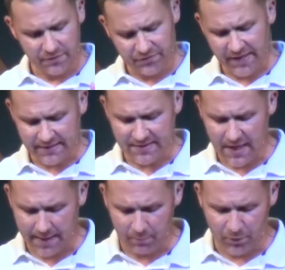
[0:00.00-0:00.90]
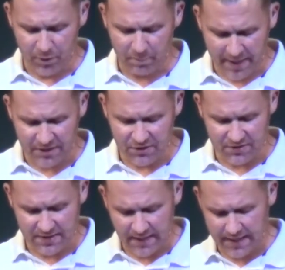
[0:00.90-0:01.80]
A second time, when your
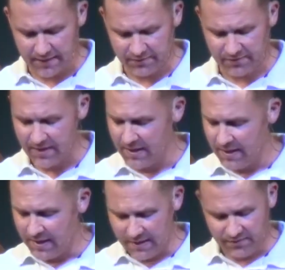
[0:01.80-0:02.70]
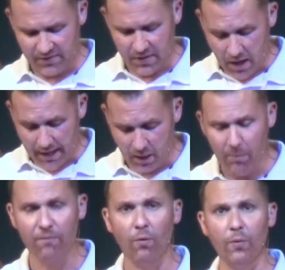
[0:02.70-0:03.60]
patience and kindness is not
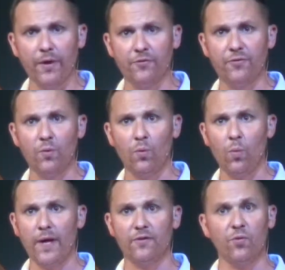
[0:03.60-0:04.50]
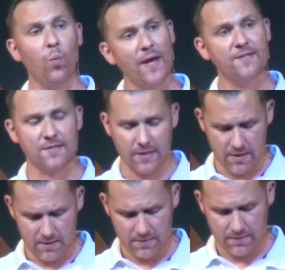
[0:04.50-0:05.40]
helpful, is when it's wasted.